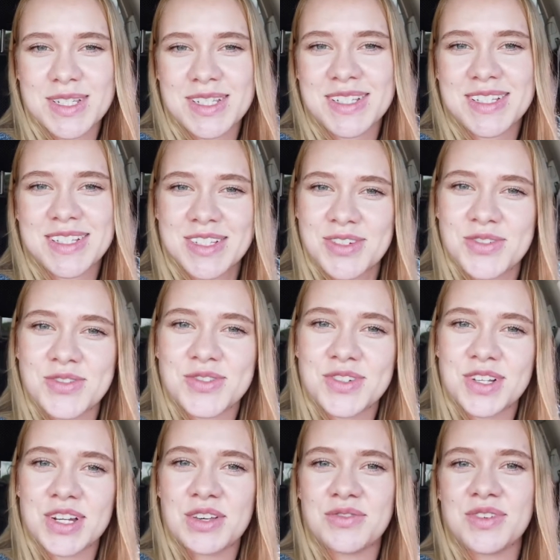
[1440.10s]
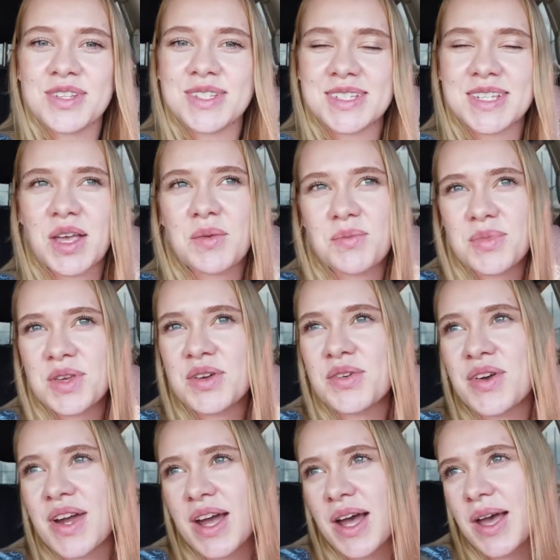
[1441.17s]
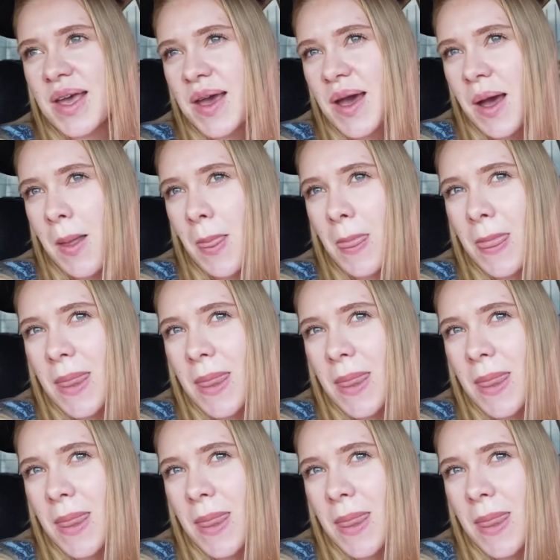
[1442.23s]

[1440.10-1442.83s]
is to live in Siberia. Yeah,